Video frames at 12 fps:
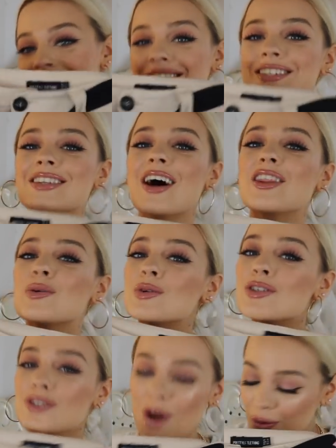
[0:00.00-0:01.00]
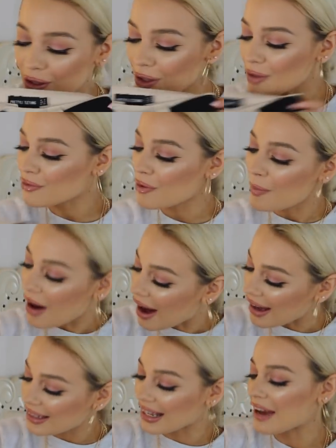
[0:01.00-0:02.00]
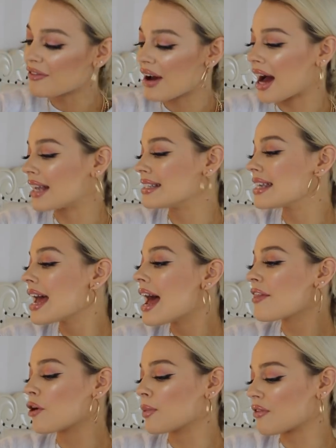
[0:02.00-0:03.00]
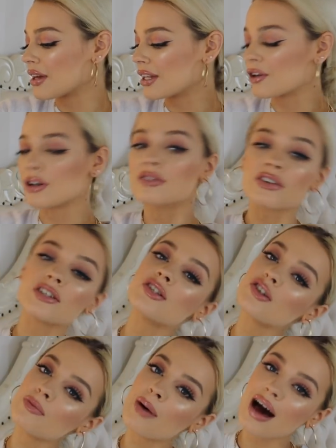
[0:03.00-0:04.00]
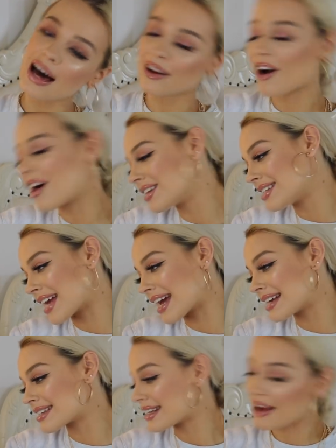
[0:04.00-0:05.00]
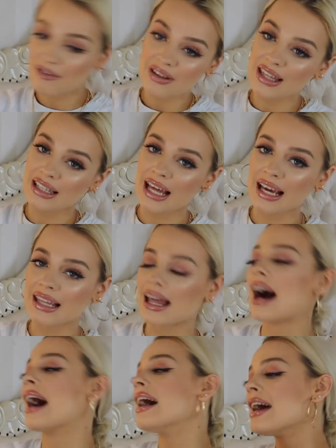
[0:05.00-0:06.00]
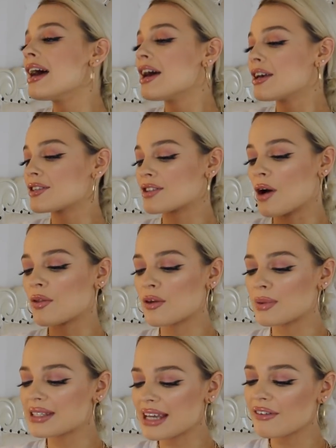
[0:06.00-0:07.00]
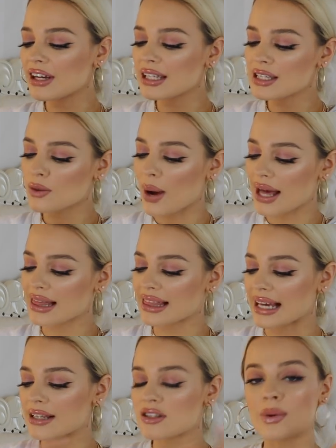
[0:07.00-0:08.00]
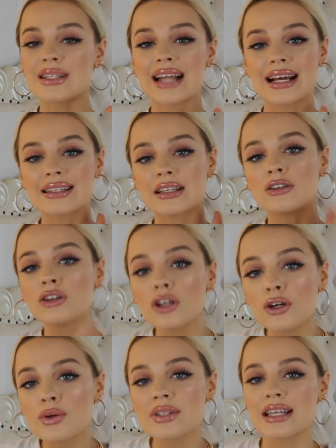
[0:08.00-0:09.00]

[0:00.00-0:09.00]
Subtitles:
I just thought they were so cute for park life, and they'll be really good for summer and holidays and everything like that. So the material is quite thin, so it's nice and loose.